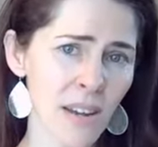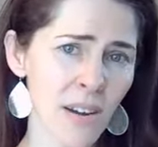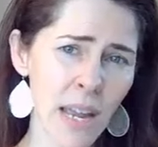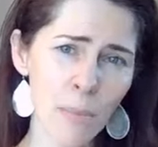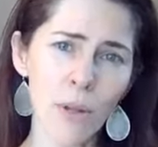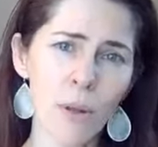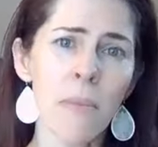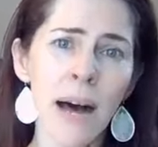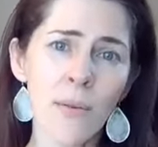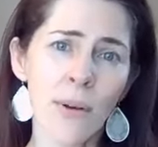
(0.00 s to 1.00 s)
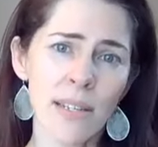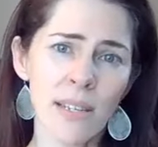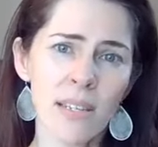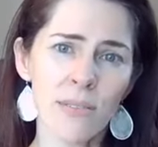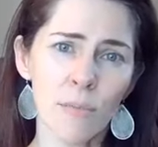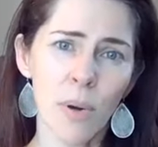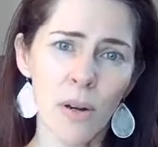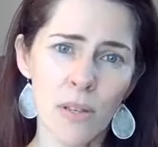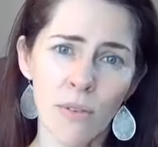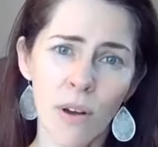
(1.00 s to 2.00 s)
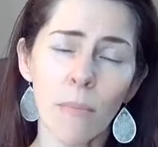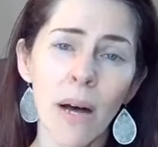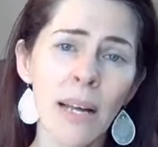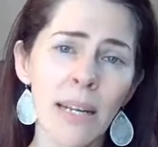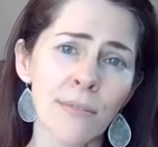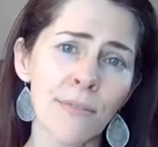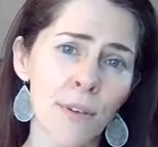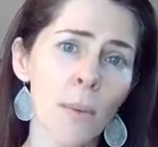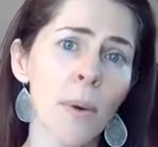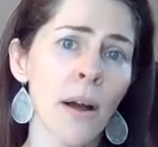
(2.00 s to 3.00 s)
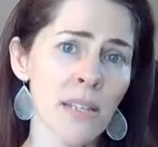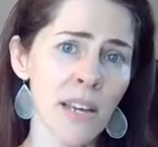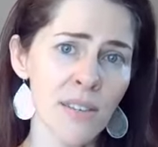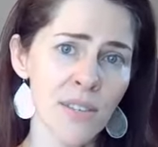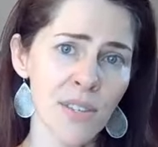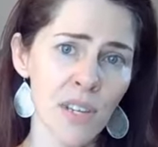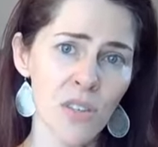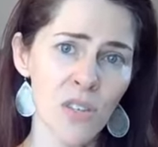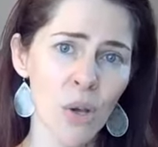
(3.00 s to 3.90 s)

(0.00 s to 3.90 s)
they're able to migrate to different parts of our body from our intestines.